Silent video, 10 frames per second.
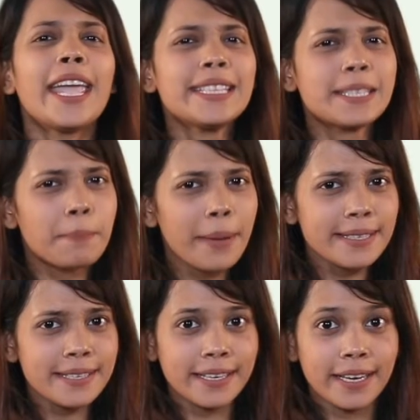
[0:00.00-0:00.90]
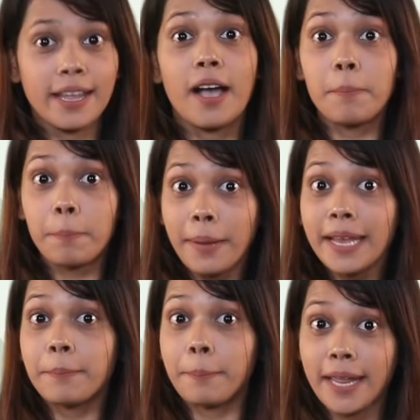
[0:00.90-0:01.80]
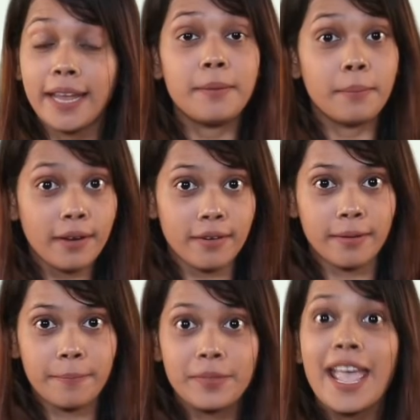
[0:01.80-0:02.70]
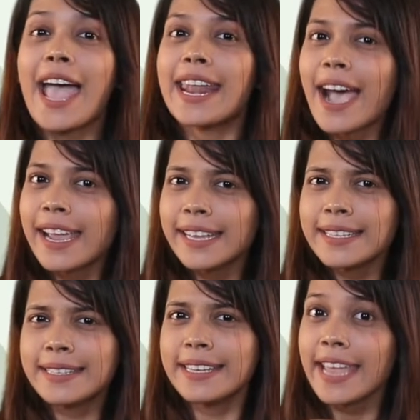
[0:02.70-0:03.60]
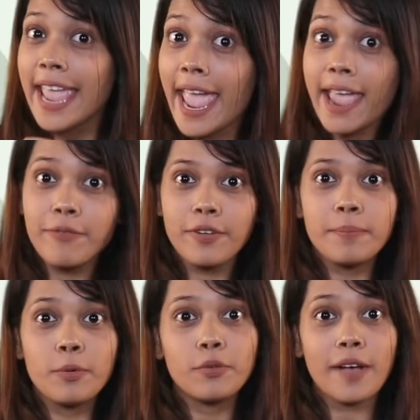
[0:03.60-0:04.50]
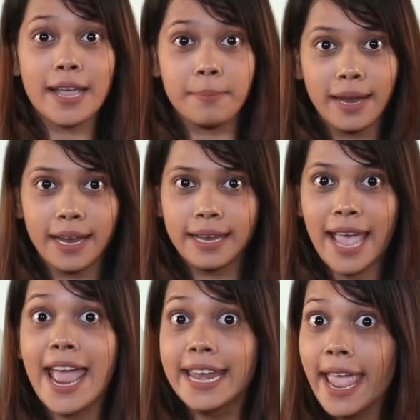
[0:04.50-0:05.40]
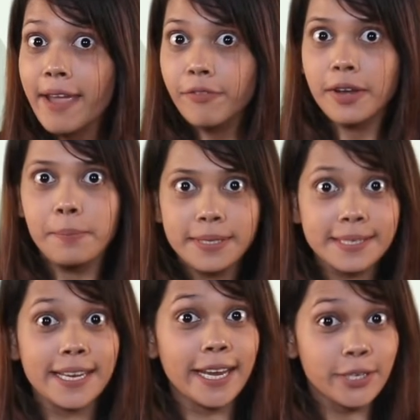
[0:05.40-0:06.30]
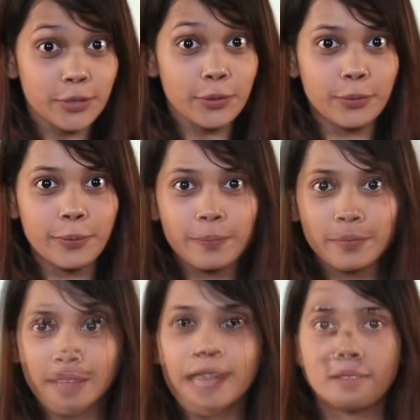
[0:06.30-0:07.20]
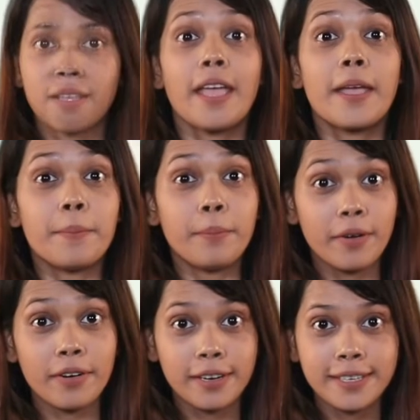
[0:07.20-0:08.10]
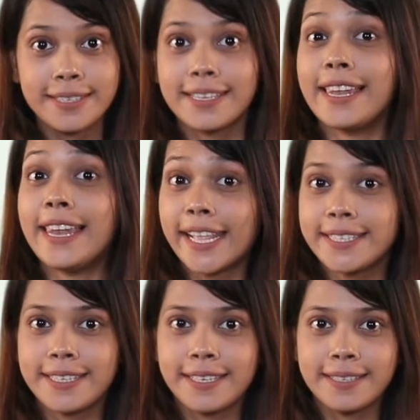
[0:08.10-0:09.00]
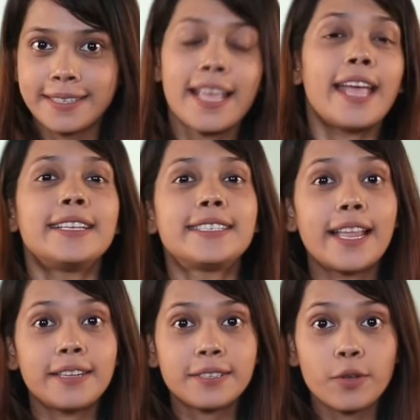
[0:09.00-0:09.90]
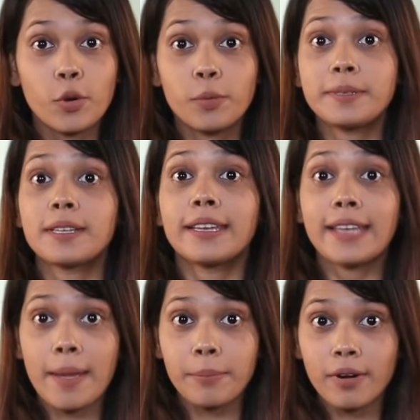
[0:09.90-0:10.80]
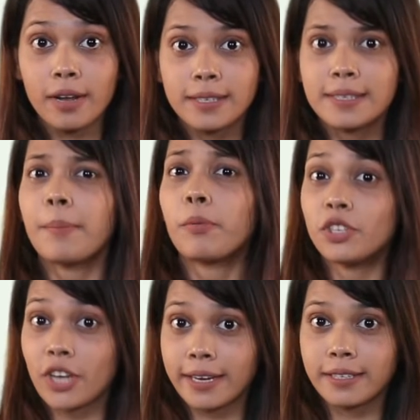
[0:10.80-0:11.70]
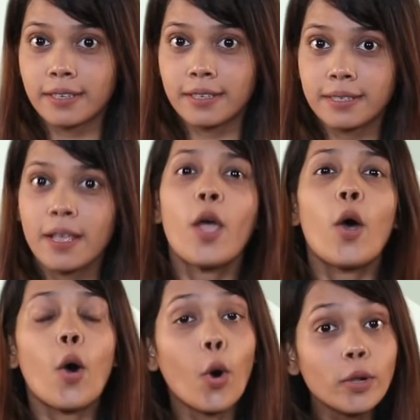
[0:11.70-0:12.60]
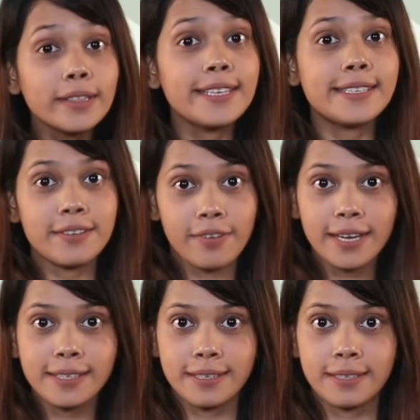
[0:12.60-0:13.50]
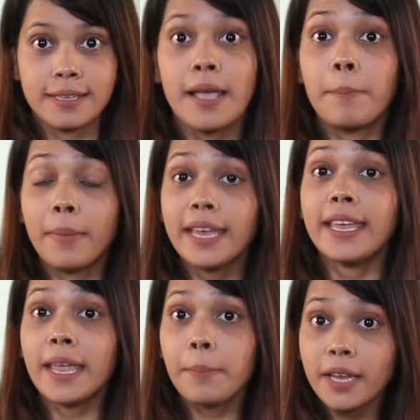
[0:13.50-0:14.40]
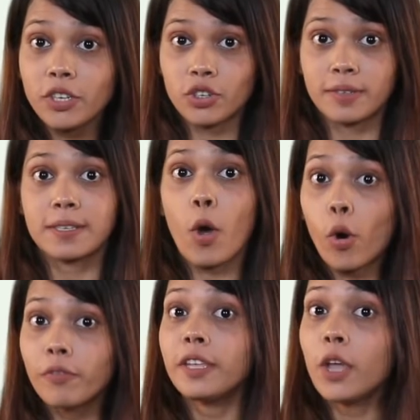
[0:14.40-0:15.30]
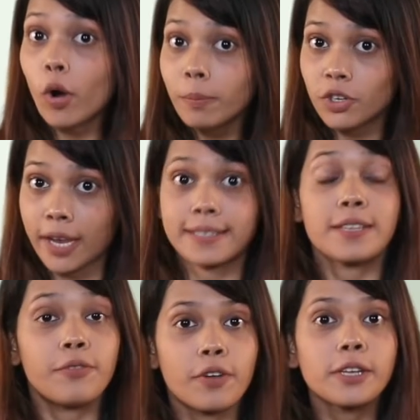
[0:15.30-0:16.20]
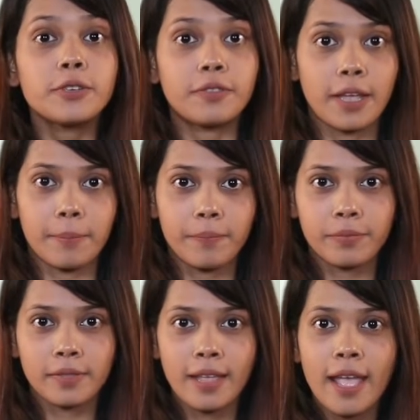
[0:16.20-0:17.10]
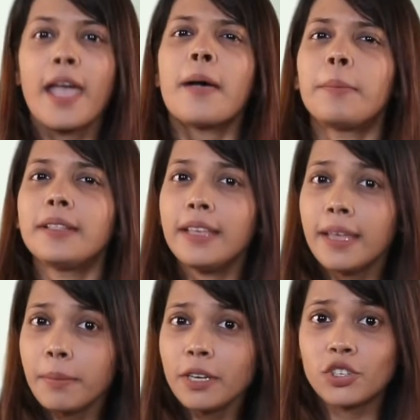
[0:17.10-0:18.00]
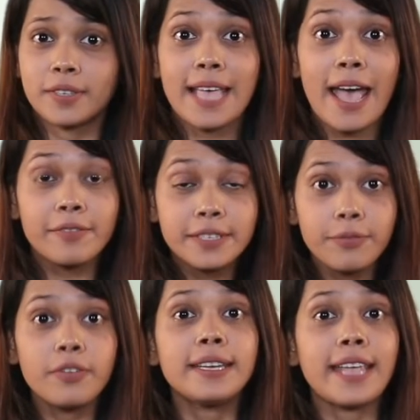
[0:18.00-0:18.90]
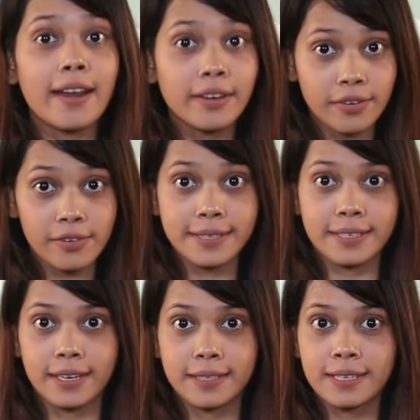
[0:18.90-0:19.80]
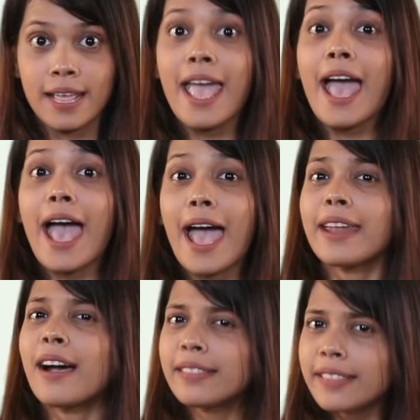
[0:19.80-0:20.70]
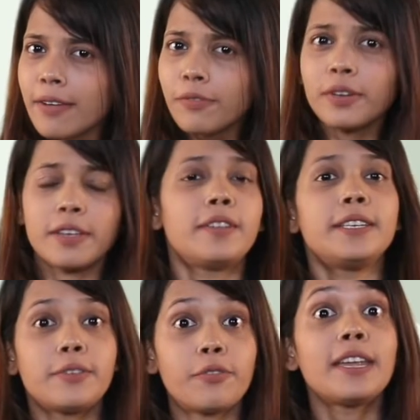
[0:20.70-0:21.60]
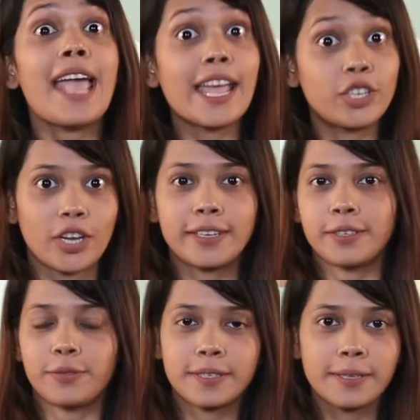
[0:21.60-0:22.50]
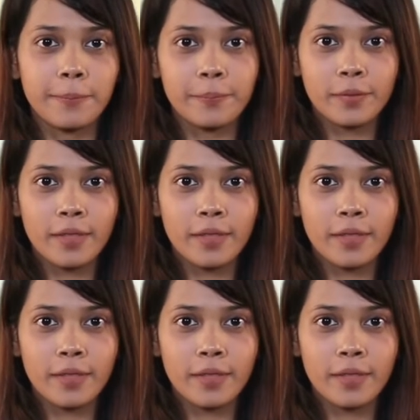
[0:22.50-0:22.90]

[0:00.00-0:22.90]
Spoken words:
It's basically a big plain mirror and I can see every move I make and every mistake too. Mirrors, lenses, telescopes, cameras, projectors, all these devices make images of the objects in front of them. But the images have different characteristics and are therefore given different adjectives.